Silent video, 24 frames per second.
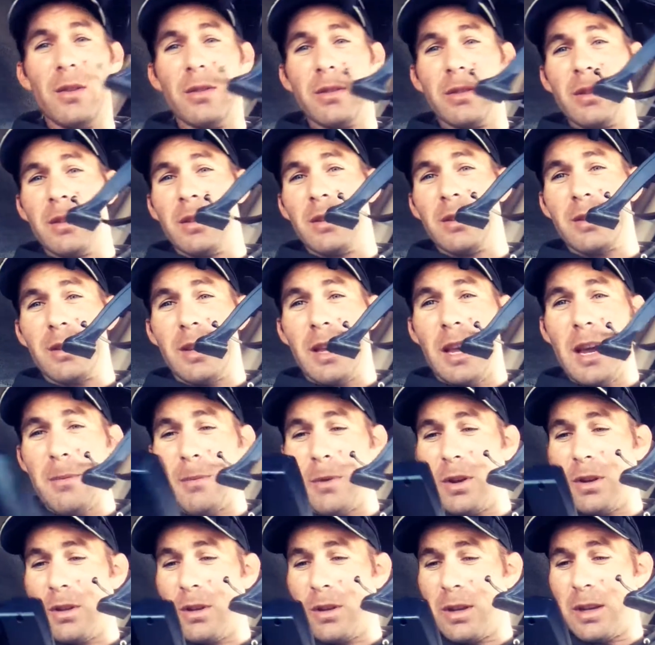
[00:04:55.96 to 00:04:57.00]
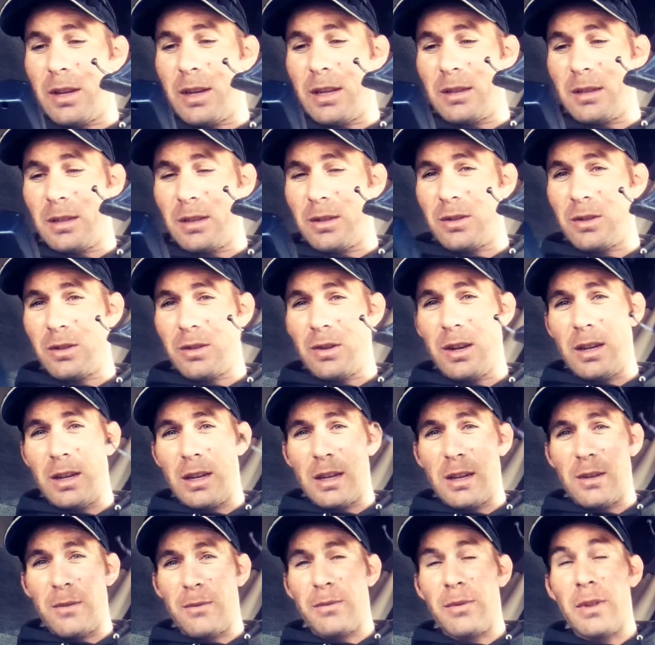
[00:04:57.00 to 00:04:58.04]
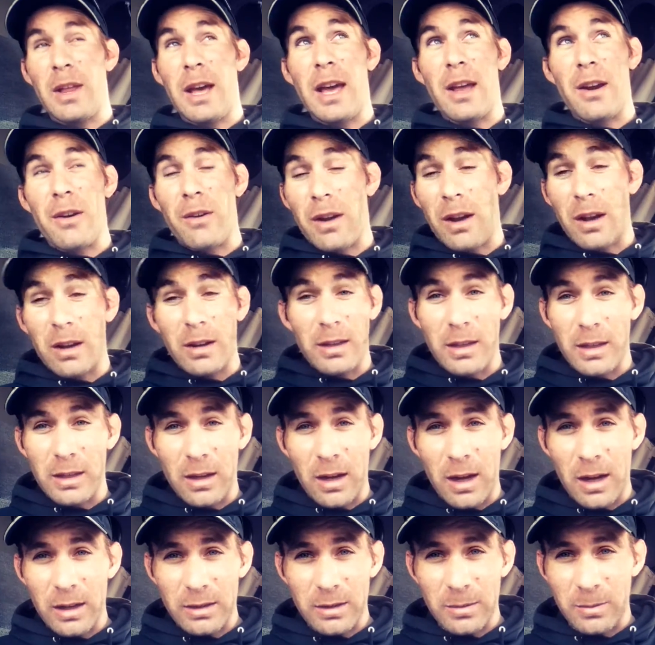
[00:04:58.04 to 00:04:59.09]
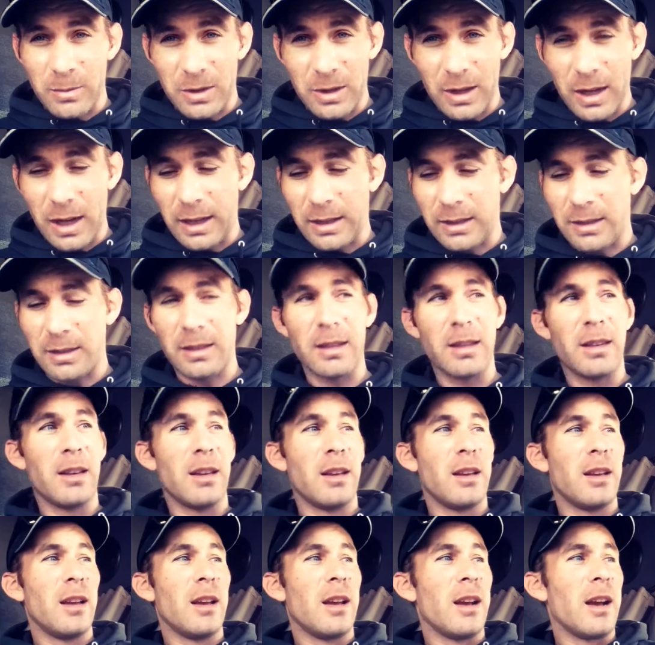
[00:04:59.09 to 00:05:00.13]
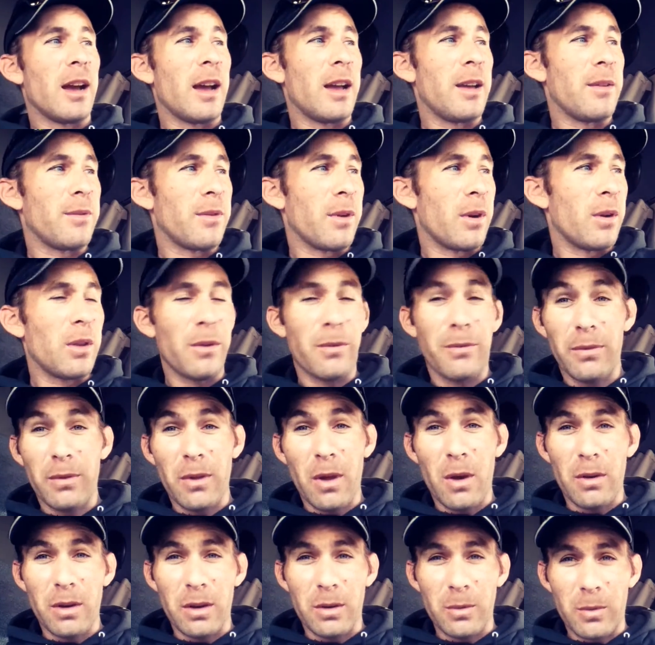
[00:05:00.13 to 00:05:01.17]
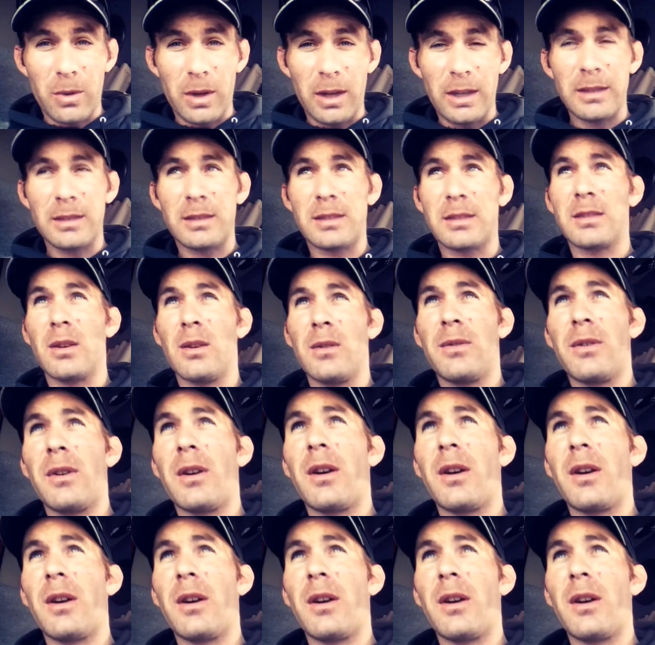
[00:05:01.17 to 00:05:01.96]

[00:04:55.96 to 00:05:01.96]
using this camera and looking at this screen. I can fly it around and get awesome shots. I've only flown it once so